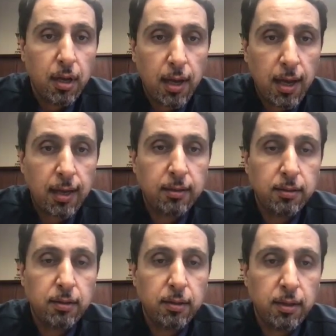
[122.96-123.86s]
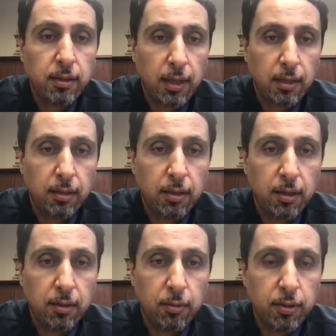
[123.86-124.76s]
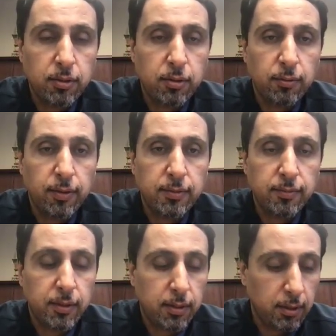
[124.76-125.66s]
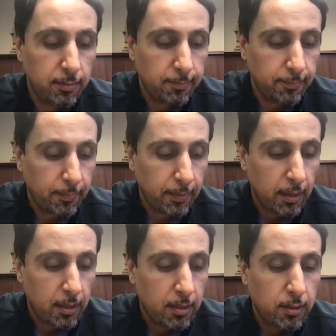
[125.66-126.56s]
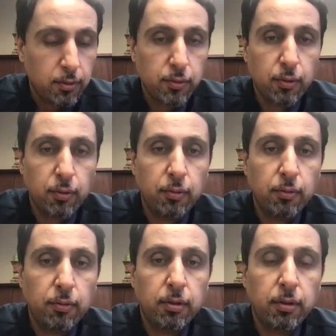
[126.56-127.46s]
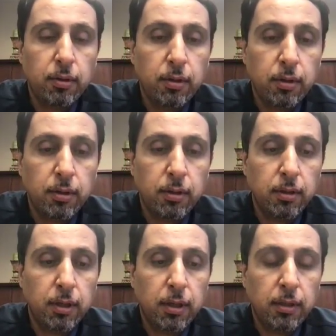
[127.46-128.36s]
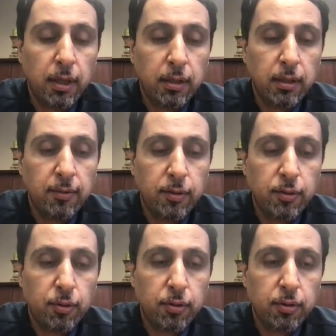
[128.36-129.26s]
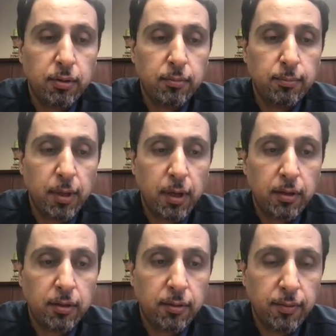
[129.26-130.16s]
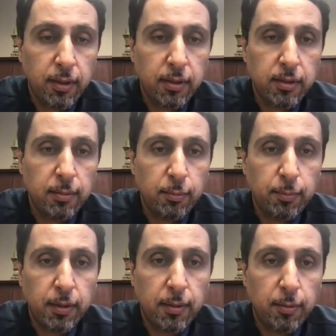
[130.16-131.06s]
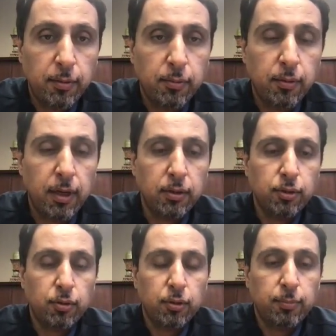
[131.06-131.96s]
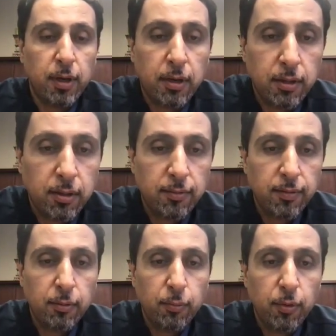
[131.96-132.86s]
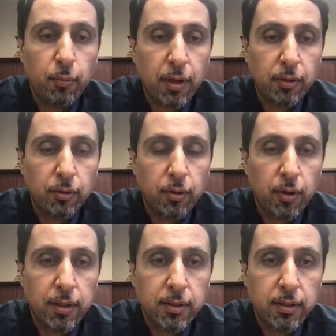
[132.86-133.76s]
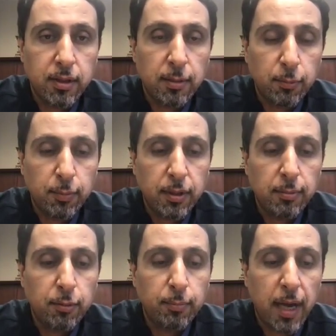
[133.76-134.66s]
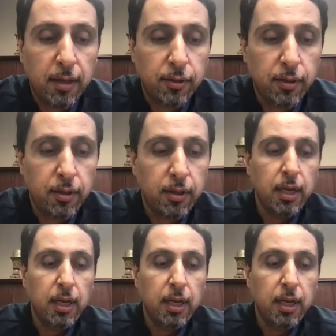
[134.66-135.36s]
and the tachycardia or history of SPT. So not every short PR interval is WPW, and short PR interval with wide QRS is WPW pattern,